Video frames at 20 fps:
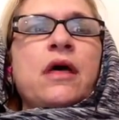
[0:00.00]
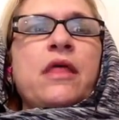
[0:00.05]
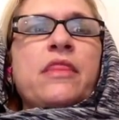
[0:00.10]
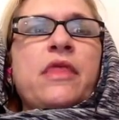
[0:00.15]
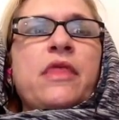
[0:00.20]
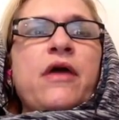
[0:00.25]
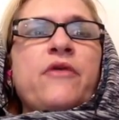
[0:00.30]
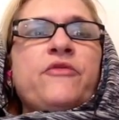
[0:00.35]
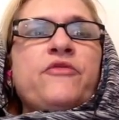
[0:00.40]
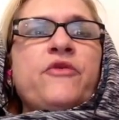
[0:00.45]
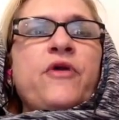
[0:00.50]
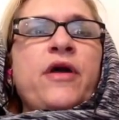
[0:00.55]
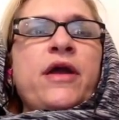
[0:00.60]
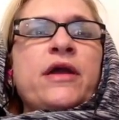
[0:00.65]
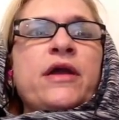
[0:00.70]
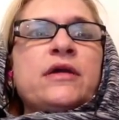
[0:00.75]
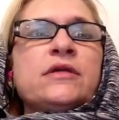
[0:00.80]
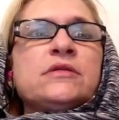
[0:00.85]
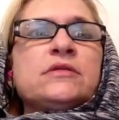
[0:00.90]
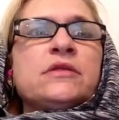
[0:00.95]
That
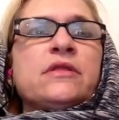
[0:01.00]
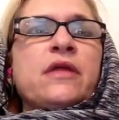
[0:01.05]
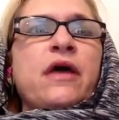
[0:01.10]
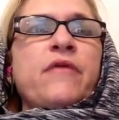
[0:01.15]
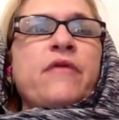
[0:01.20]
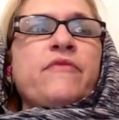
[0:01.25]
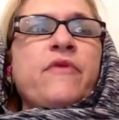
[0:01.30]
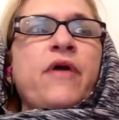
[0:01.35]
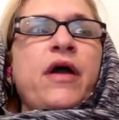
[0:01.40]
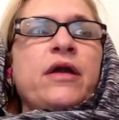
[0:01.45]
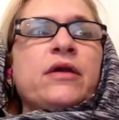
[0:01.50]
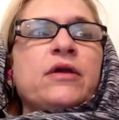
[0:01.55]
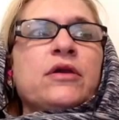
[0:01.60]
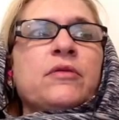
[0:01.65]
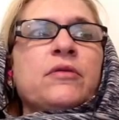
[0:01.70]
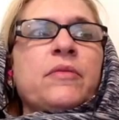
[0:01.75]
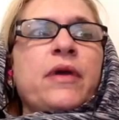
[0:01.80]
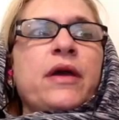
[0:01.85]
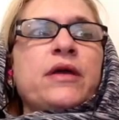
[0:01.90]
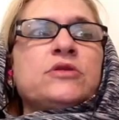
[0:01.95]
phrase and that
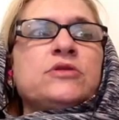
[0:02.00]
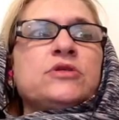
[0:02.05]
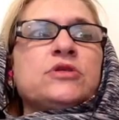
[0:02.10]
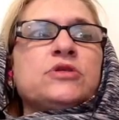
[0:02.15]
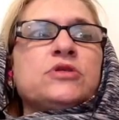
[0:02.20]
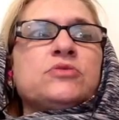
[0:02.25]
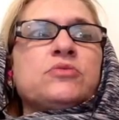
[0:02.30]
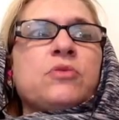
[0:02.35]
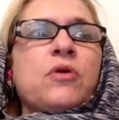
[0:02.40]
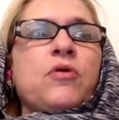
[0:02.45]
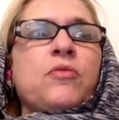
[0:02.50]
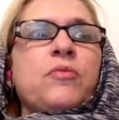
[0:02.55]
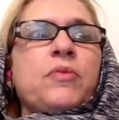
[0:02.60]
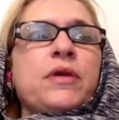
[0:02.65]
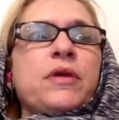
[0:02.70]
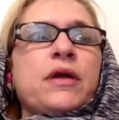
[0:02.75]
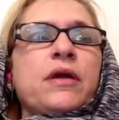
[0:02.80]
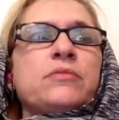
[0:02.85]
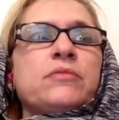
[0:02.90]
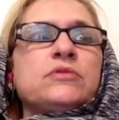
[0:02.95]
vacuum had just woke
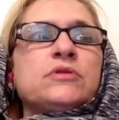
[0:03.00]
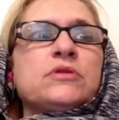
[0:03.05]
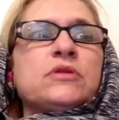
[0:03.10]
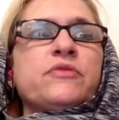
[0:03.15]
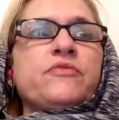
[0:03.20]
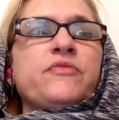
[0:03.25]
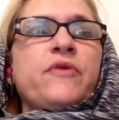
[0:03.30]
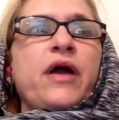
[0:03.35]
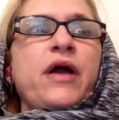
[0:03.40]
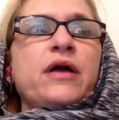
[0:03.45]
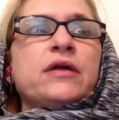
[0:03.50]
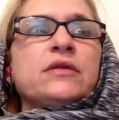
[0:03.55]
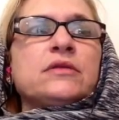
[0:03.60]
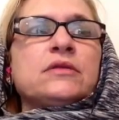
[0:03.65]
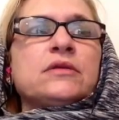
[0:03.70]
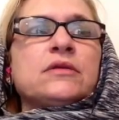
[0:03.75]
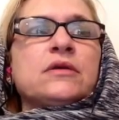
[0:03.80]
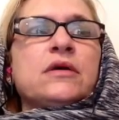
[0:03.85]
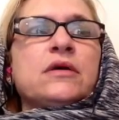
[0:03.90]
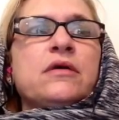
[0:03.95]
me up to the fact
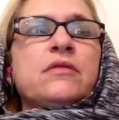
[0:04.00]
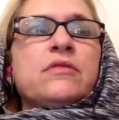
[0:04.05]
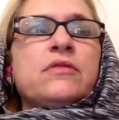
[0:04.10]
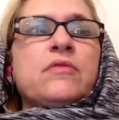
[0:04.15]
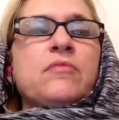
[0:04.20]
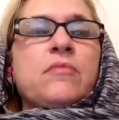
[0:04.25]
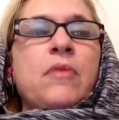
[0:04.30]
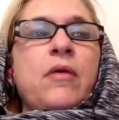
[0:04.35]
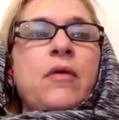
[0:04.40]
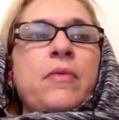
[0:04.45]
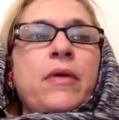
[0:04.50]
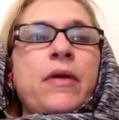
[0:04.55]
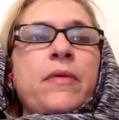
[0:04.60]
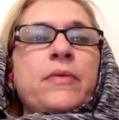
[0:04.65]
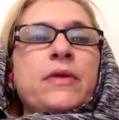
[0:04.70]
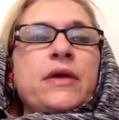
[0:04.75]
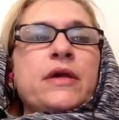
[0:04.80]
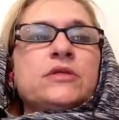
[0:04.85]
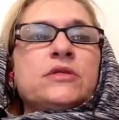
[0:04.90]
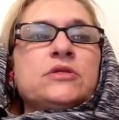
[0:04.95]
that my
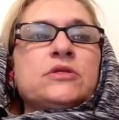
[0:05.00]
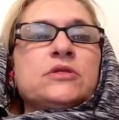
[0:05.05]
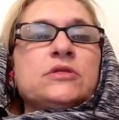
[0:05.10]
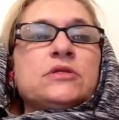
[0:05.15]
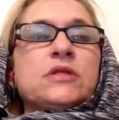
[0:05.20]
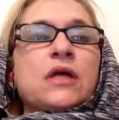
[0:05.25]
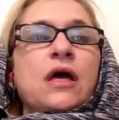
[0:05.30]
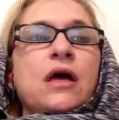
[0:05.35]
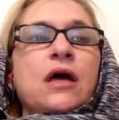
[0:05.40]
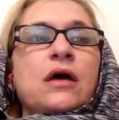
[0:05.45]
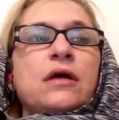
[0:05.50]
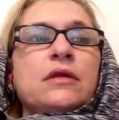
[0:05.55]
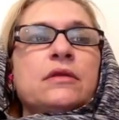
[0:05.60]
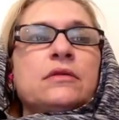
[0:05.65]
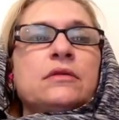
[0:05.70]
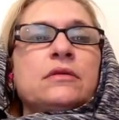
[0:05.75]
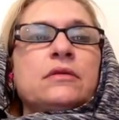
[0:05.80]
baby had just died,